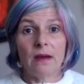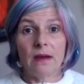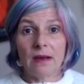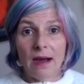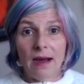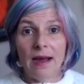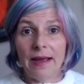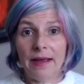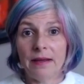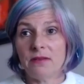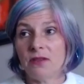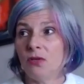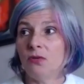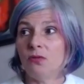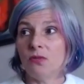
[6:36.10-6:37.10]
a guy
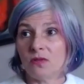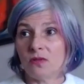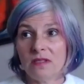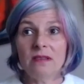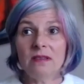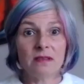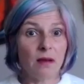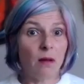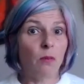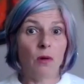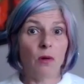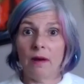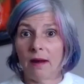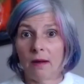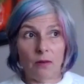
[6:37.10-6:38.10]
to see
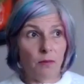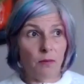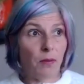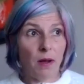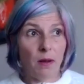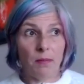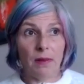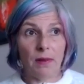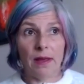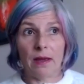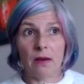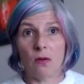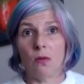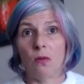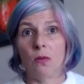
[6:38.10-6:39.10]
someone out in
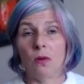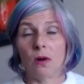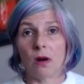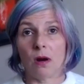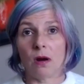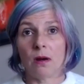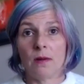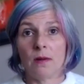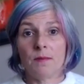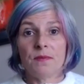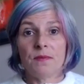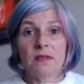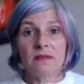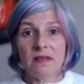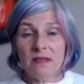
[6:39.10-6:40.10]
public or
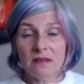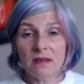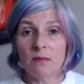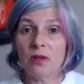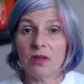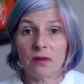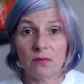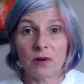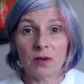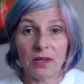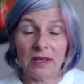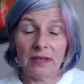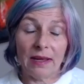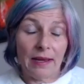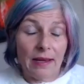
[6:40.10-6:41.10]
see someone they're
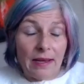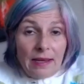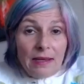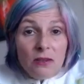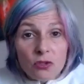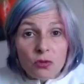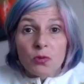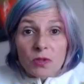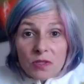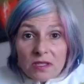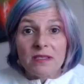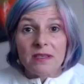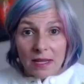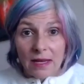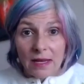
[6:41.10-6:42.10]
really like
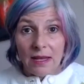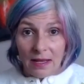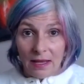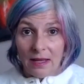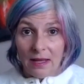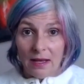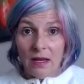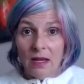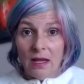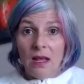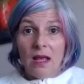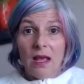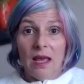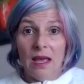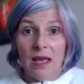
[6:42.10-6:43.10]
interested in
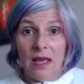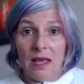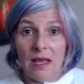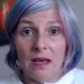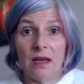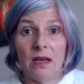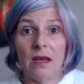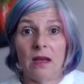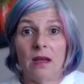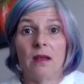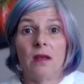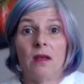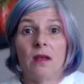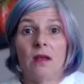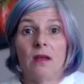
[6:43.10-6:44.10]
and
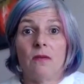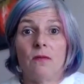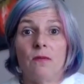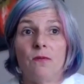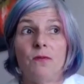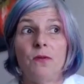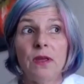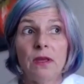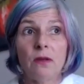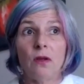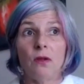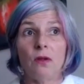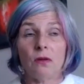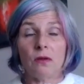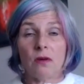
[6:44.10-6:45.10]

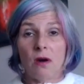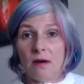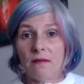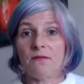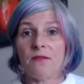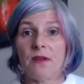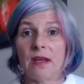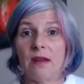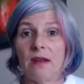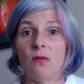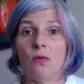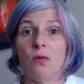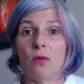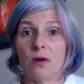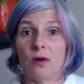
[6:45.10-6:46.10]
feel confident
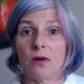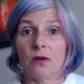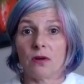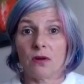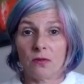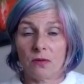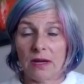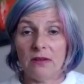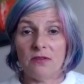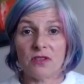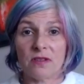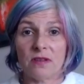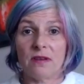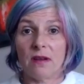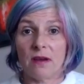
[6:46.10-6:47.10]
or
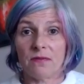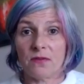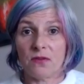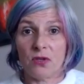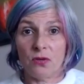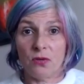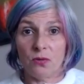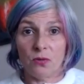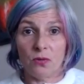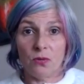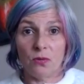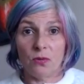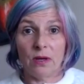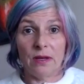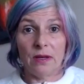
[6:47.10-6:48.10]
courageous enough
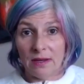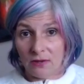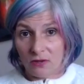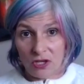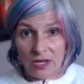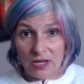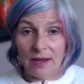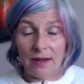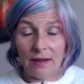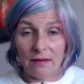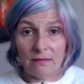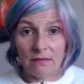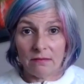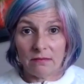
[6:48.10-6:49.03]
to initiate